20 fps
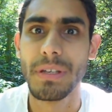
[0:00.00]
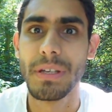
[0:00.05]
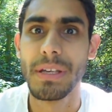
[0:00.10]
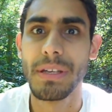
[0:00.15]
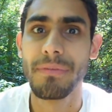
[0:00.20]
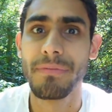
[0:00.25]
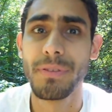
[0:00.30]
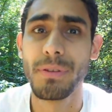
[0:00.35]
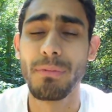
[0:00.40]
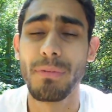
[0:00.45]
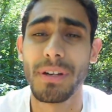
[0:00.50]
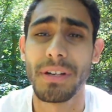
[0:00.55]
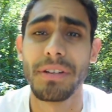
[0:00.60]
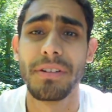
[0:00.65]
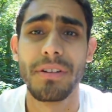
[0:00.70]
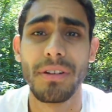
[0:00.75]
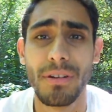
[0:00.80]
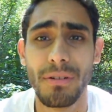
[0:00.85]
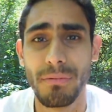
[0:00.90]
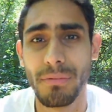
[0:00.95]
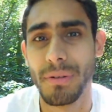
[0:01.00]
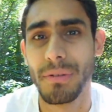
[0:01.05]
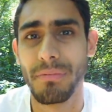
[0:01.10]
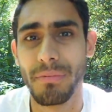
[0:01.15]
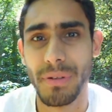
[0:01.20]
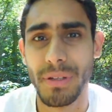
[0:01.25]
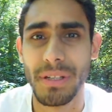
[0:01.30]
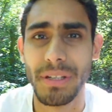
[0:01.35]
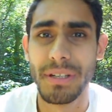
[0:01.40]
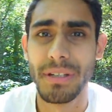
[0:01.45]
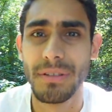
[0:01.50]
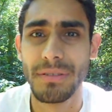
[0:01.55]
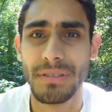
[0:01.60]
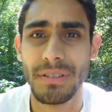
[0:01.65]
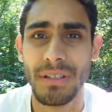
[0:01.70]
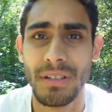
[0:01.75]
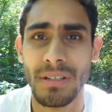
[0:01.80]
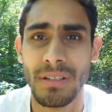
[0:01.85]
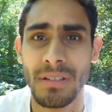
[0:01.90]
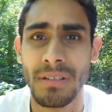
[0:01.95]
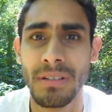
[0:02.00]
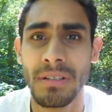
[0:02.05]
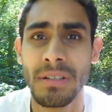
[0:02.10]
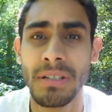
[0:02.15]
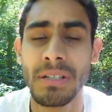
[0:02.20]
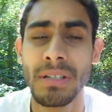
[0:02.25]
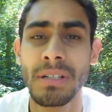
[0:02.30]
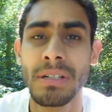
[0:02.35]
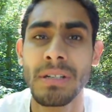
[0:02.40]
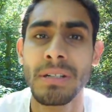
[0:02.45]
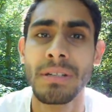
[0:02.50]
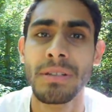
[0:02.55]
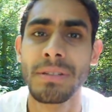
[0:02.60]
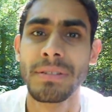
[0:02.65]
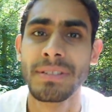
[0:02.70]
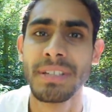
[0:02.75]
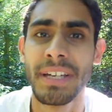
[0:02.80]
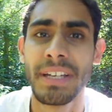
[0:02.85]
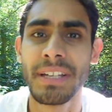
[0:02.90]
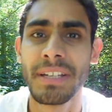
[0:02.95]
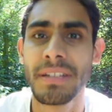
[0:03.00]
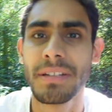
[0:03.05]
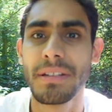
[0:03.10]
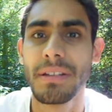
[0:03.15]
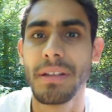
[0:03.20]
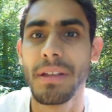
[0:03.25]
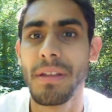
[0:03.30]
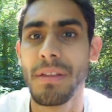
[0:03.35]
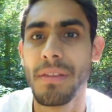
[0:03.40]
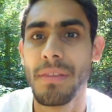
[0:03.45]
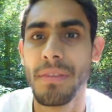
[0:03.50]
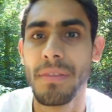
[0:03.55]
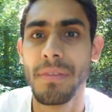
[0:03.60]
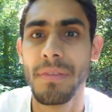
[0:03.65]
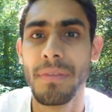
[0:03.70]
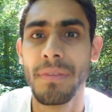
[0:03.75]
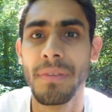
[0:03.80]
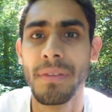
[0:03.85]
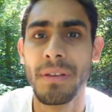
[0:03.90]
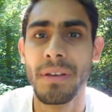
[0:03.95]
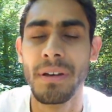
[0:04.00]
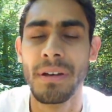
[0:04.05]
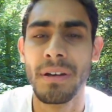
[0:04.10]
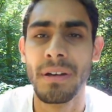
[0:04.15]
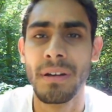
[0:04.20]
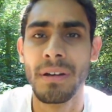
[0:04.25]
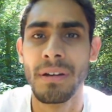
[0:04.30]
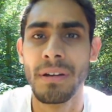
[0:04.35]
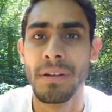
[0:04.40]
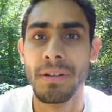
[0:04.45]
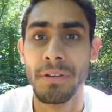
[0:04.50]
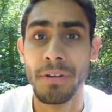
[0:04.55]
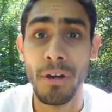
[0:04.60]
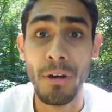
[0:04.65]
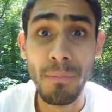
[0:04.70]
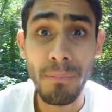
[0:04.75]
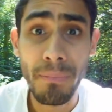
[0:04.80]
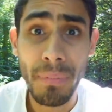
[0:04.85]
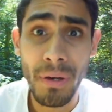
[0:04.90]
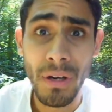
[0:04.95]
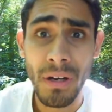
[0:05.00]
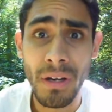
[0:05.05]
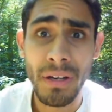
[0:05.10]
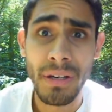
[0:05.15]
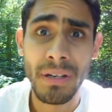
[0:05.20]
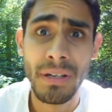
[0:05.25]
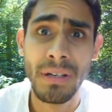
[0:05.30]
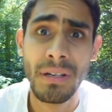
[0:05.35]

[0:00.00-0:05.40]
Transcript: if you want to know what really goes on, take The Notebook,